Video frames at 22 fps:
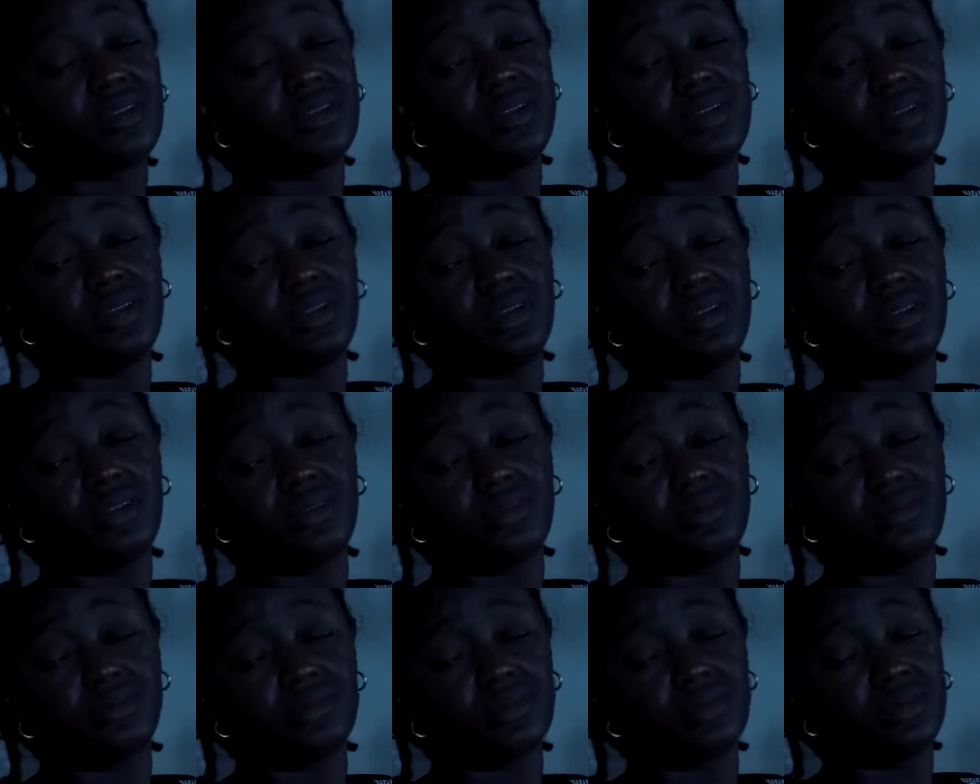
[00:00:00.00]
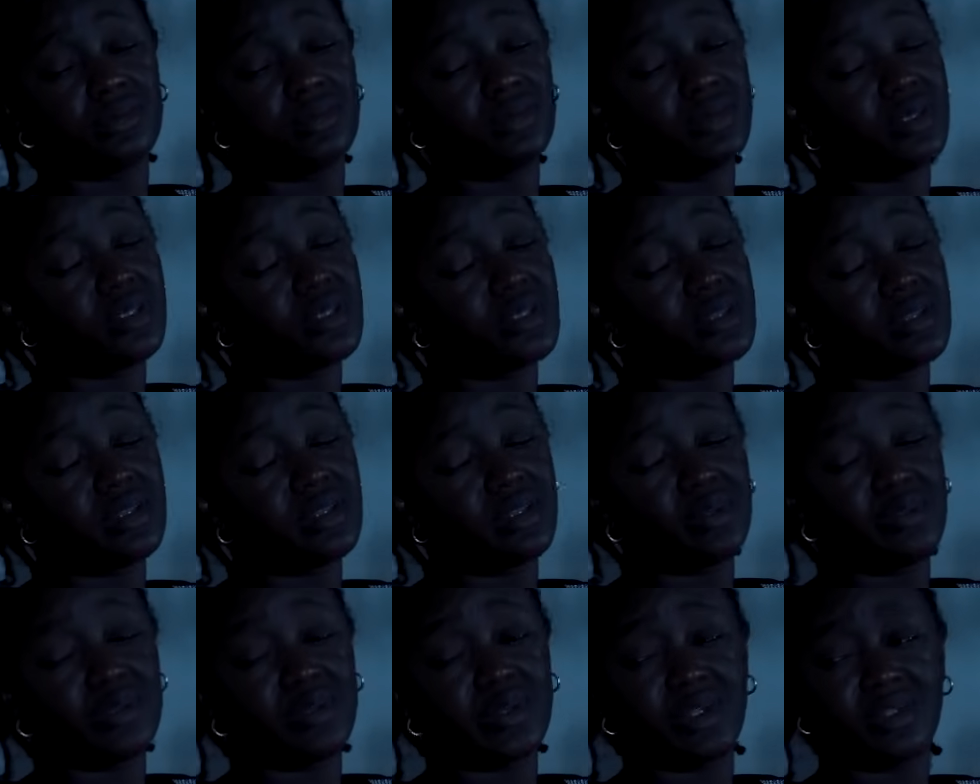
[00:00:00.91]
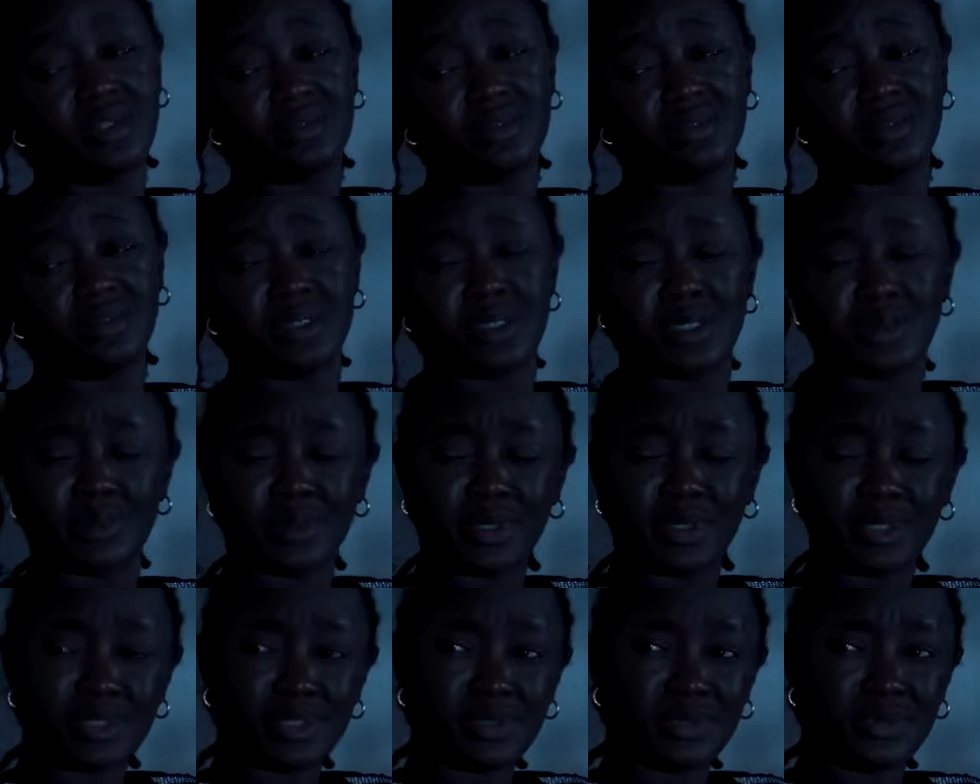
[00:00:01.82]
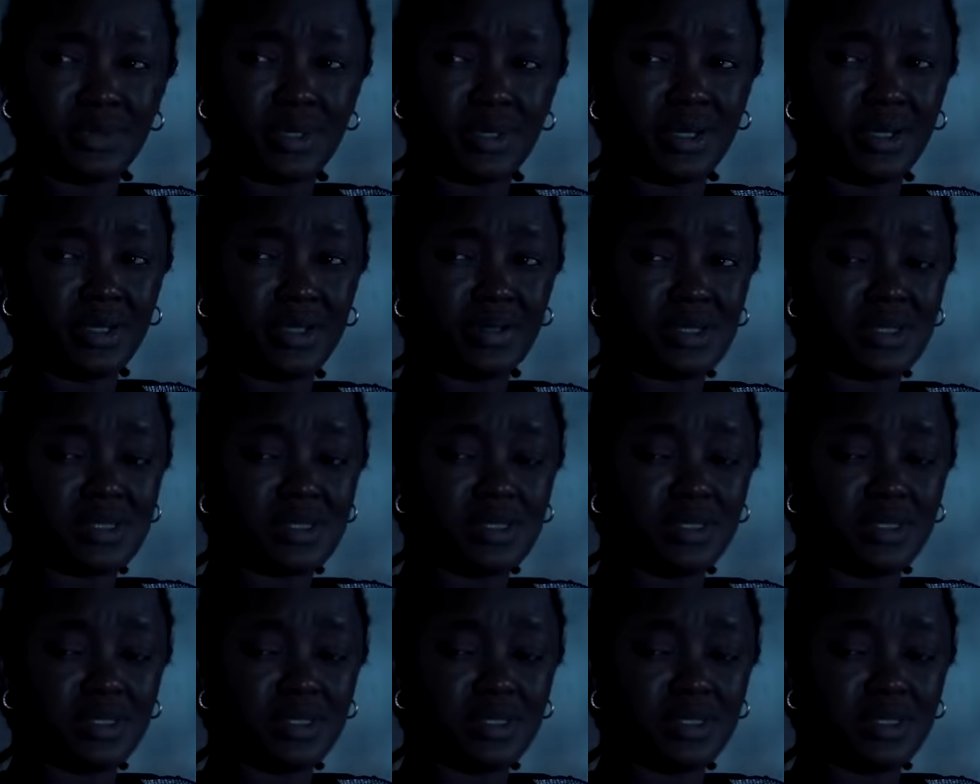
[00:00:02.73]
No, I'm not sleeping. What about you? Why are you not